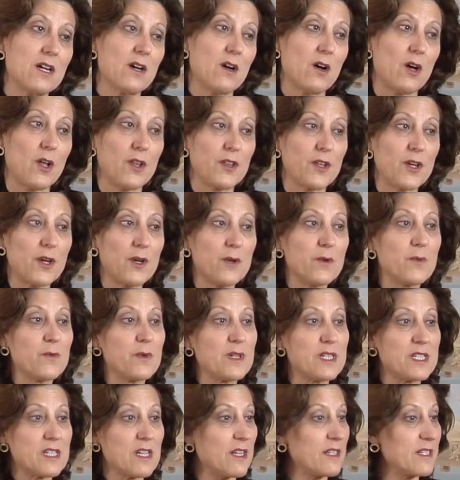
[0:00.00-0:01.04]
although we
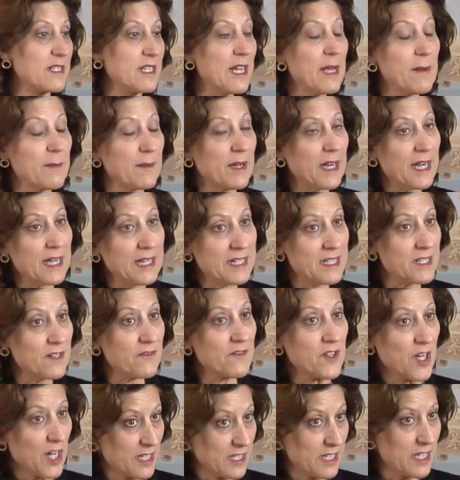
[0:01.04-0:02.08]
saw the same kinds of
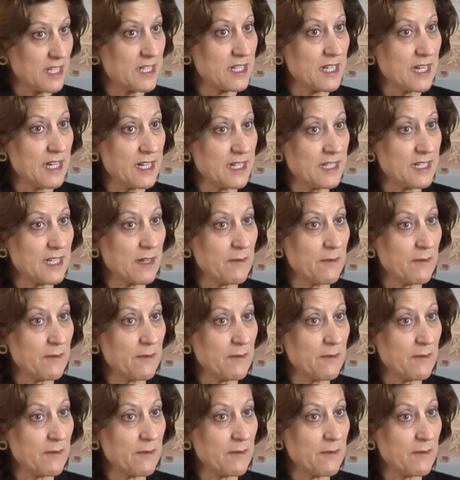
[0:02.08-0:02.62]
toxicities